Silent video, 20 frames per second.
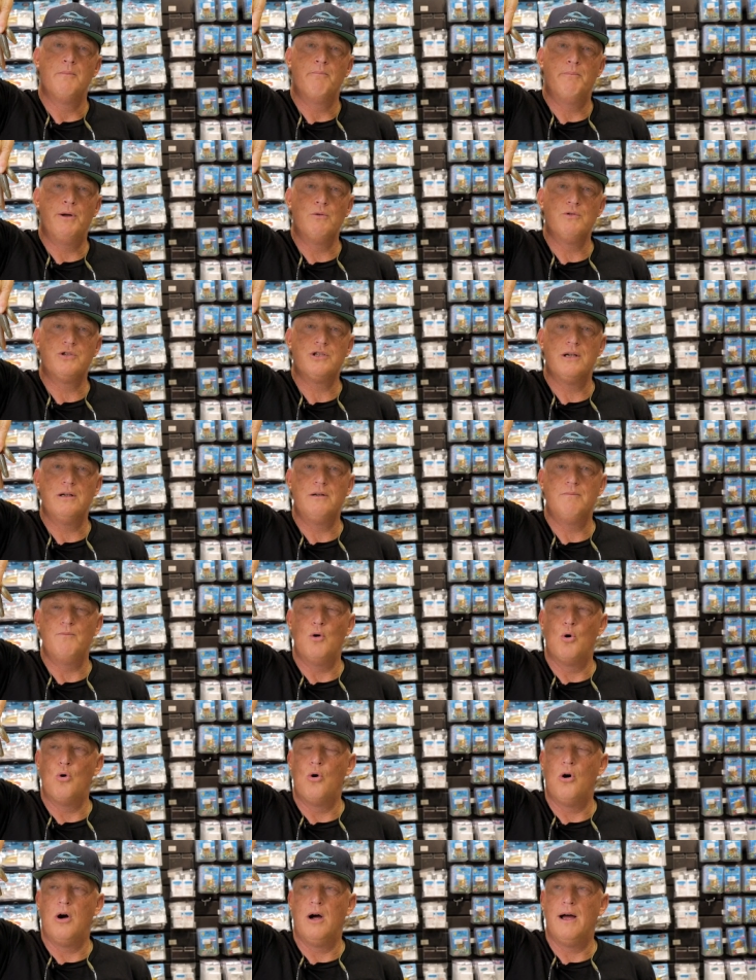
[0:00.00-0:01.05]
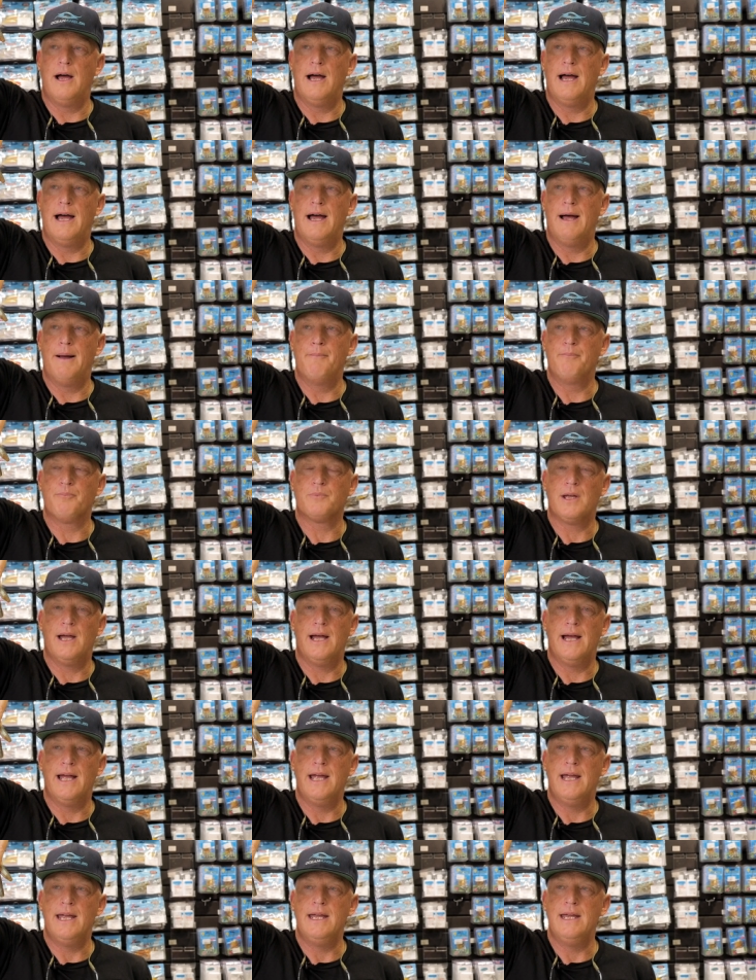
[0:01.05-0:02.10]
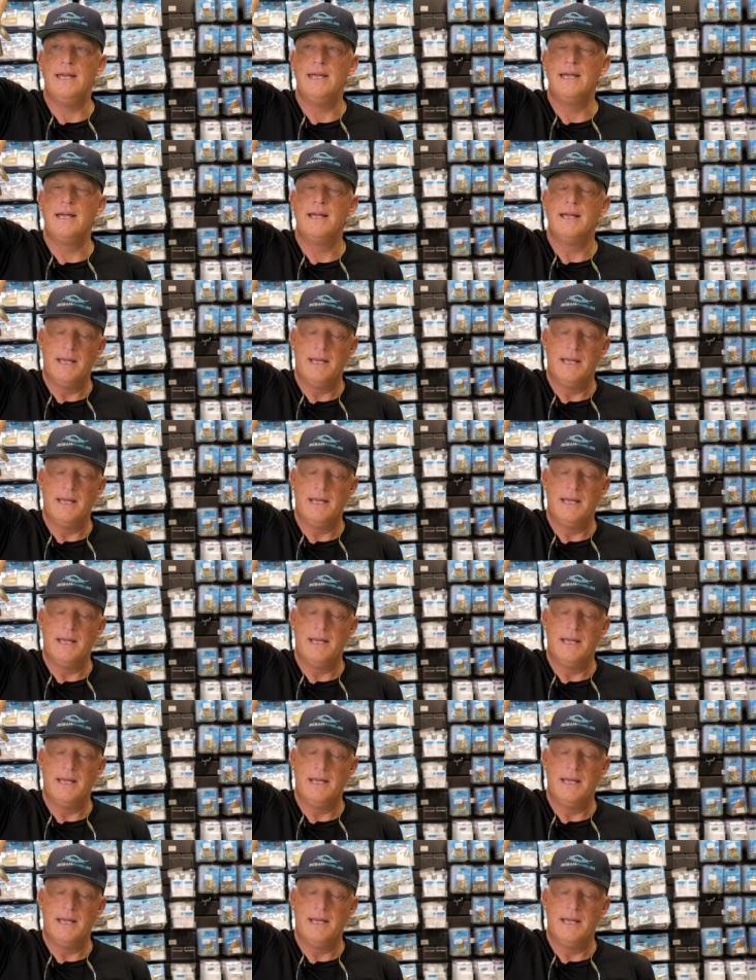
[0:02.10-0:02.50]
pilchard or um, a